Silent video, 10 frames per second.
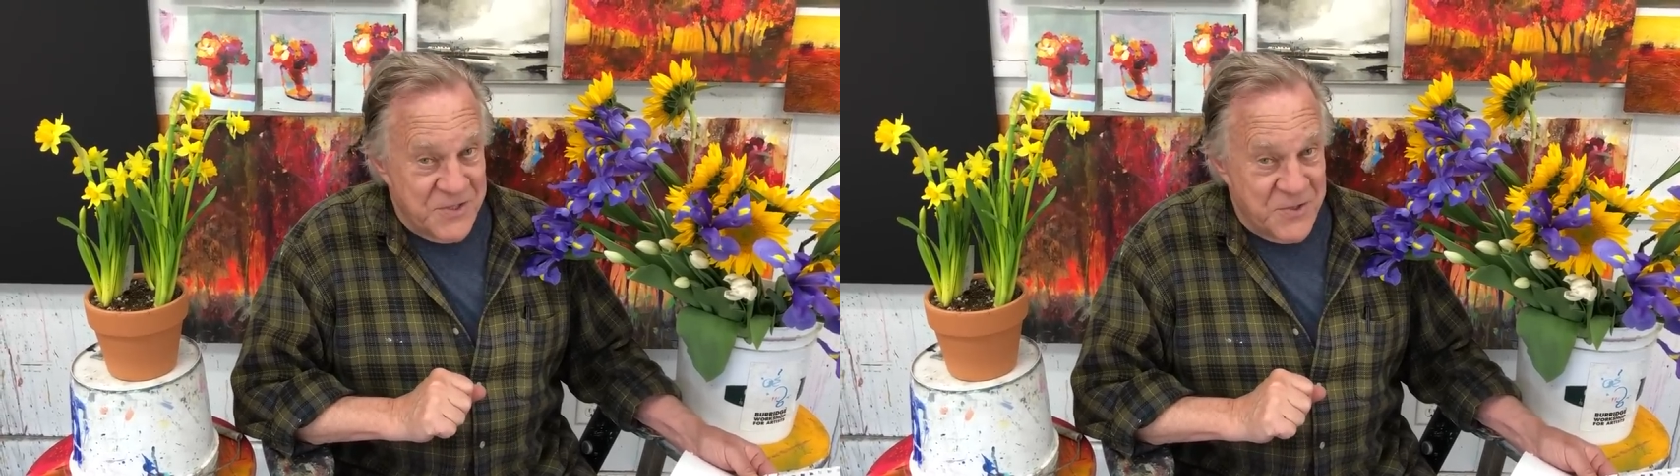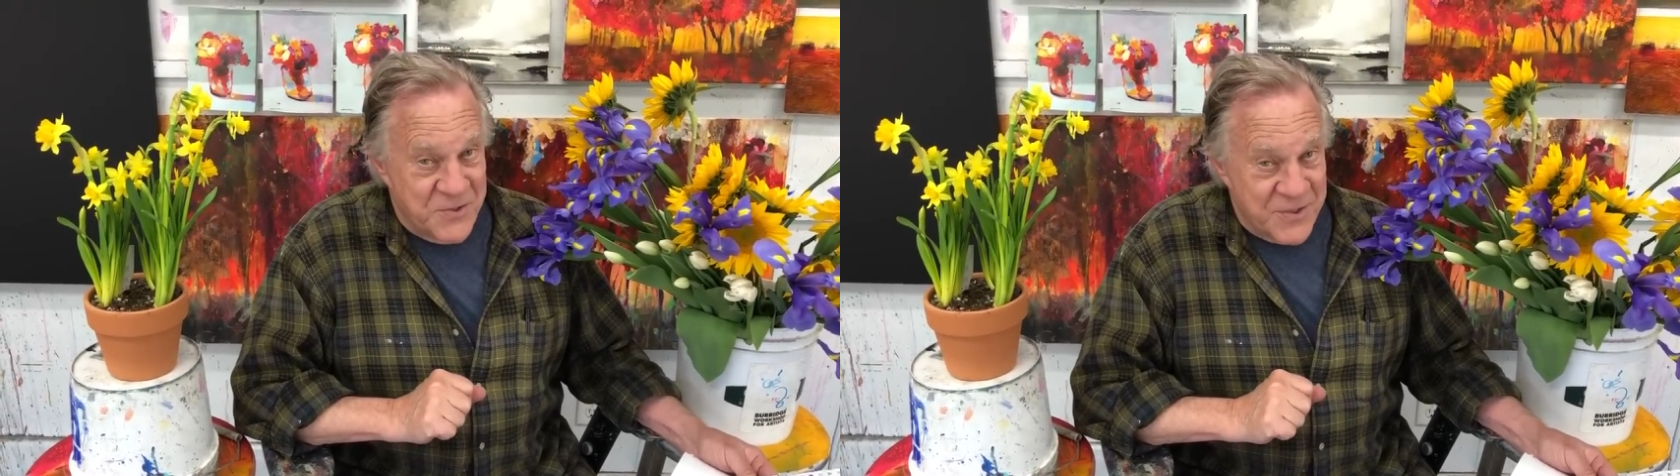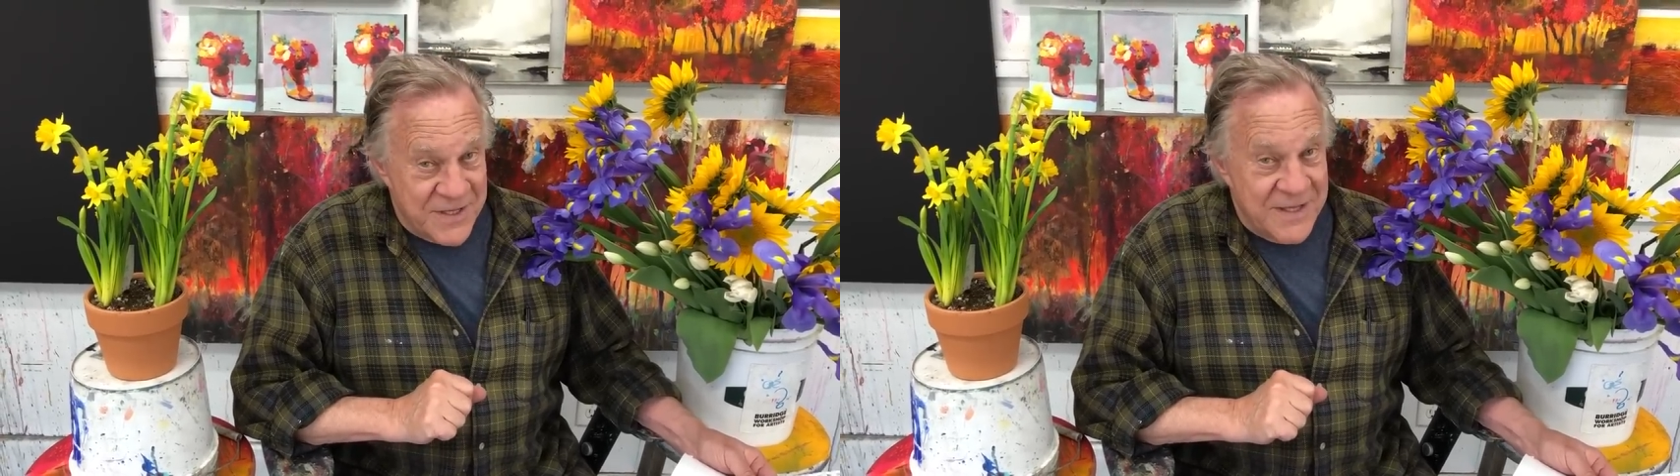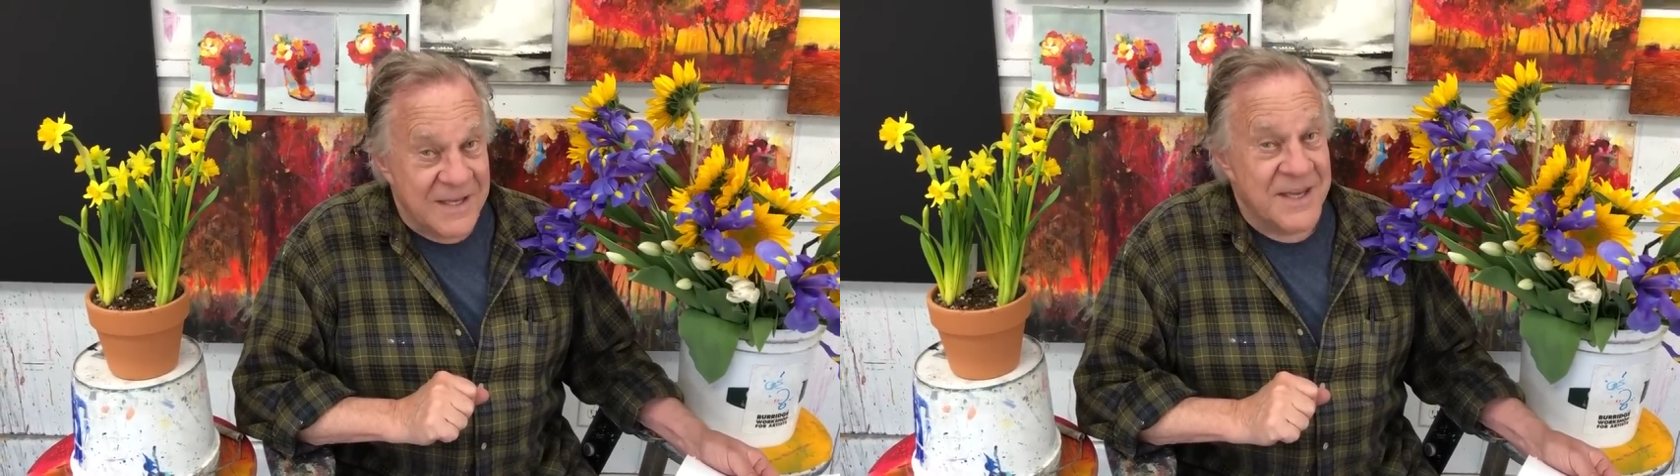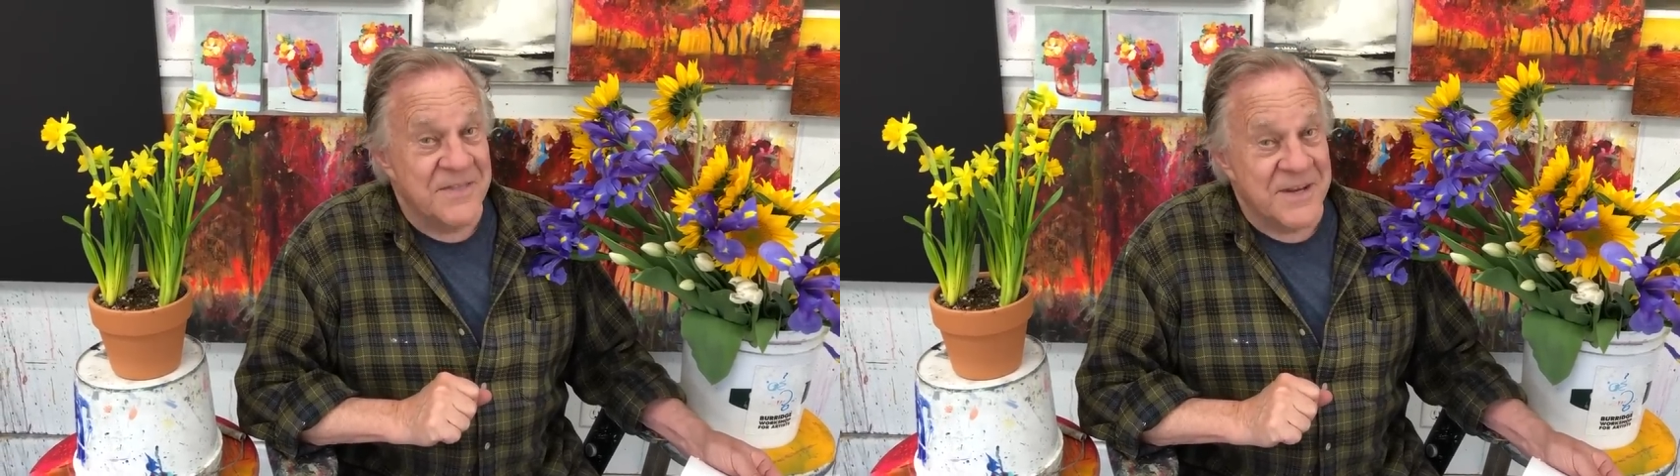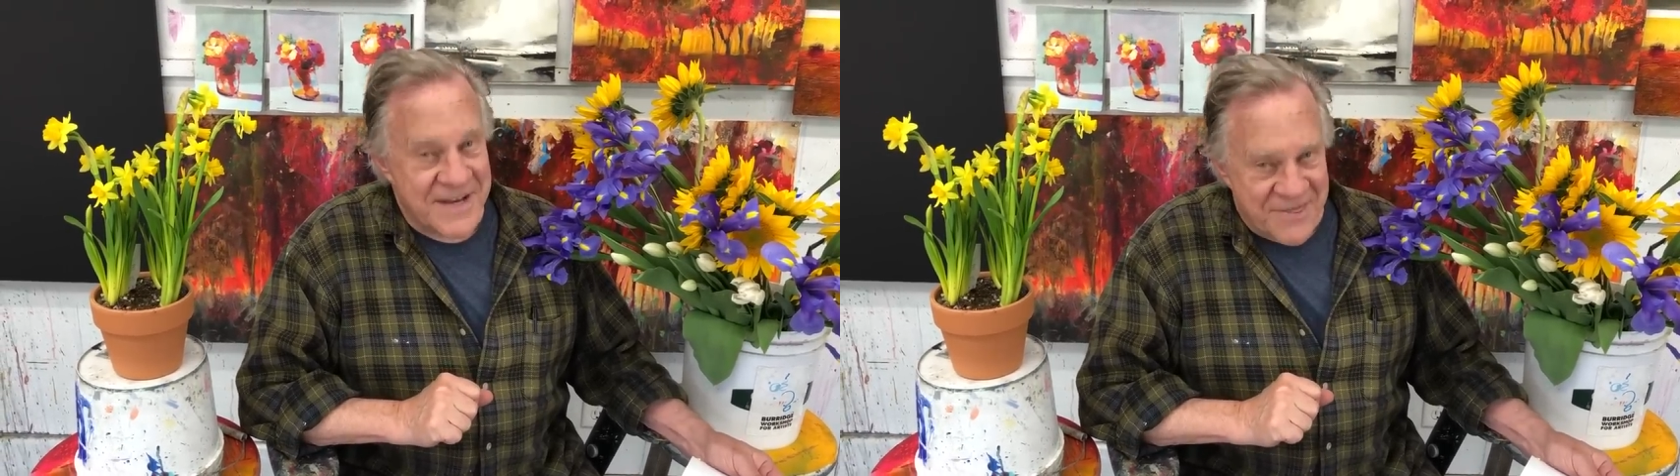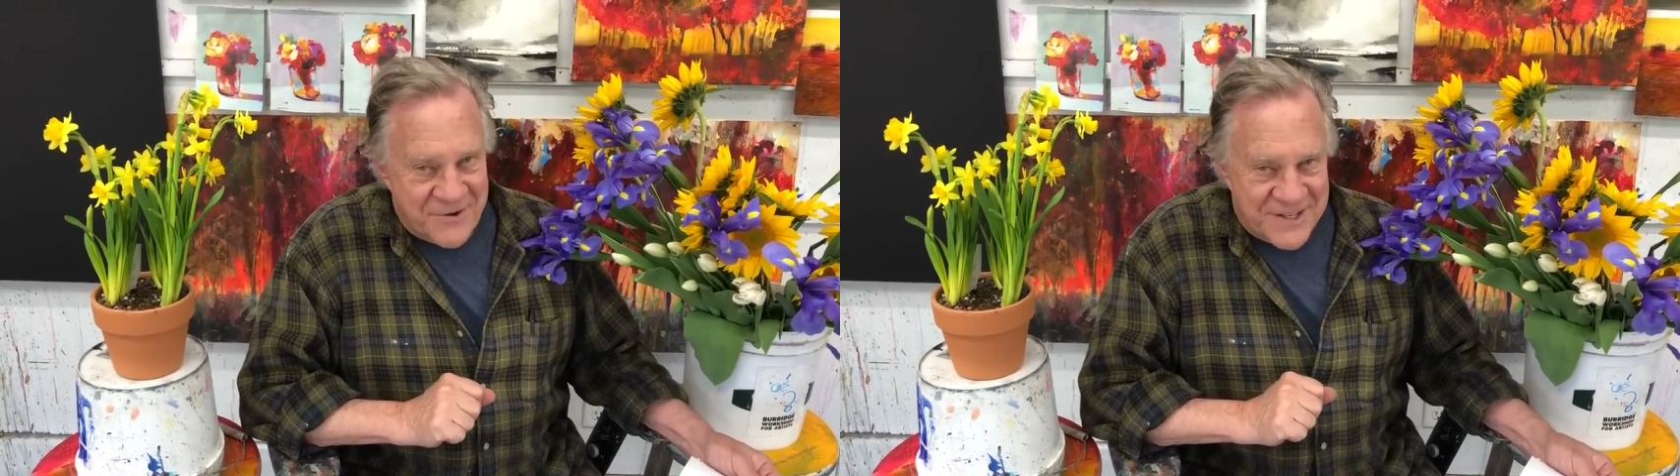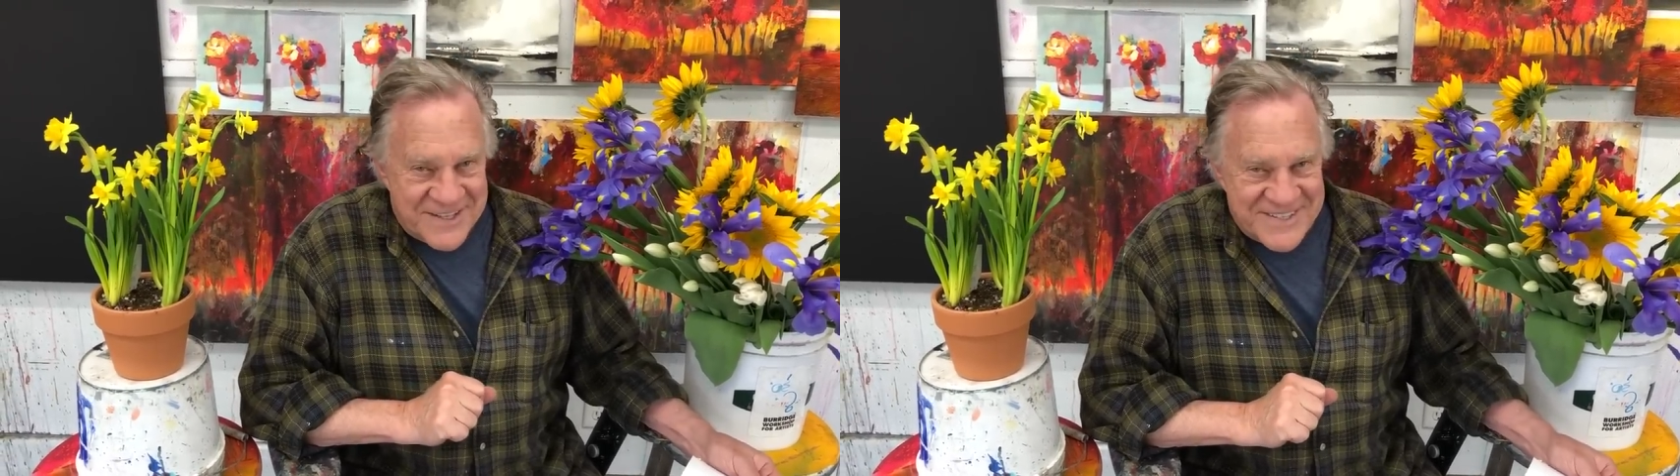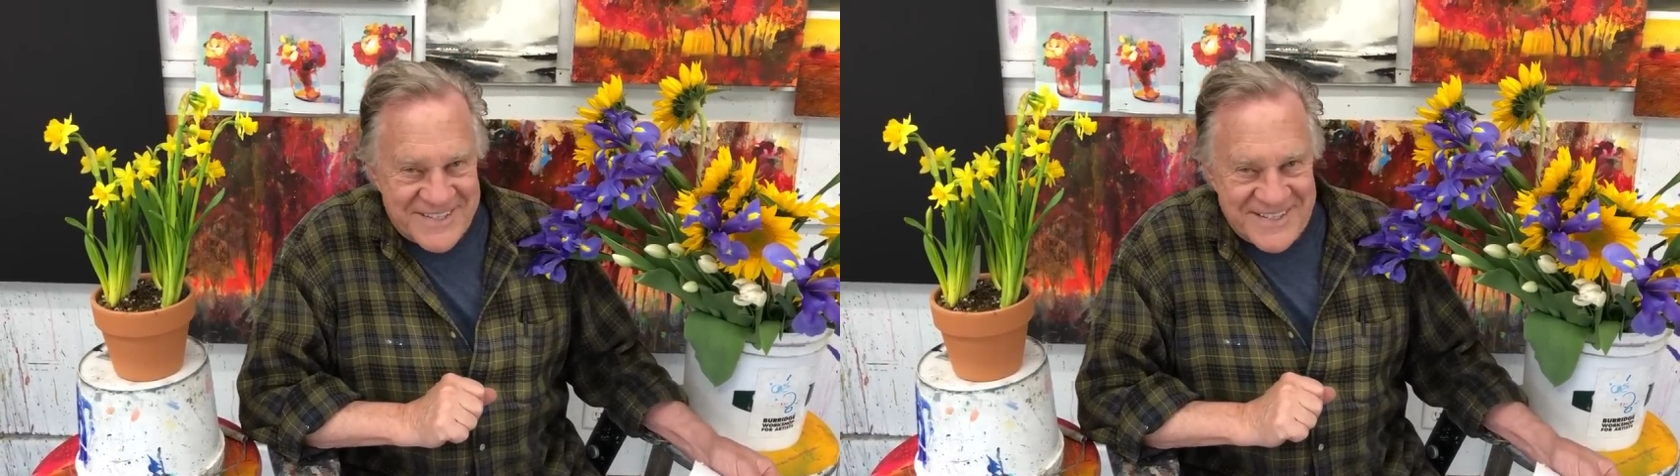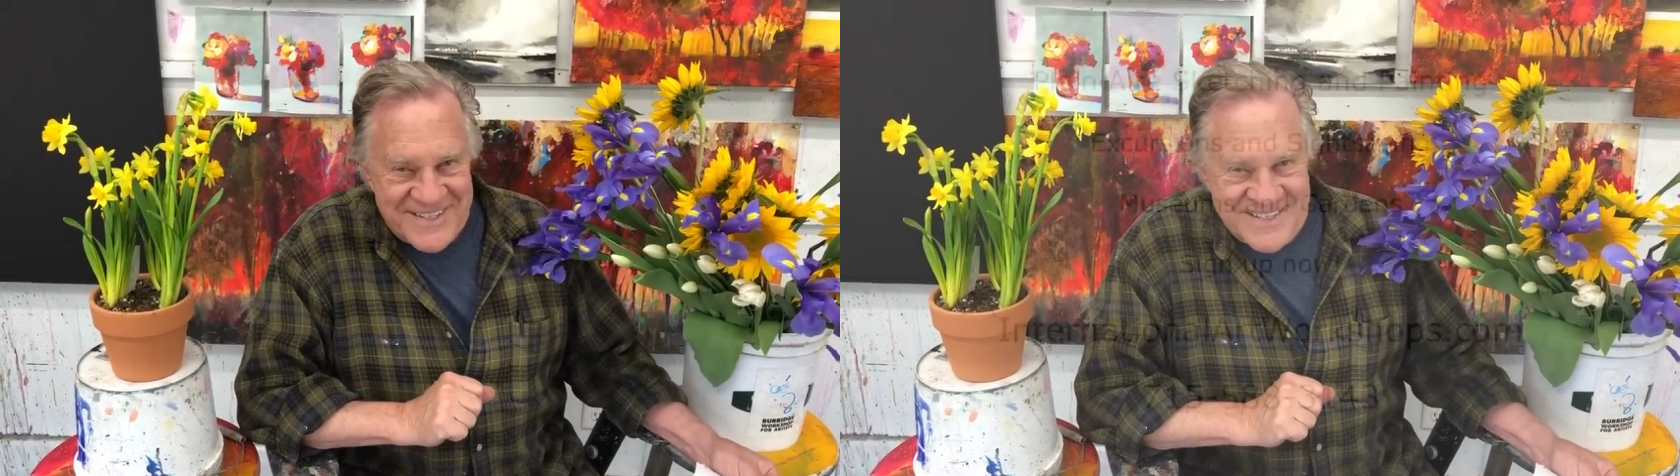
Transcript: you in the Netherlands.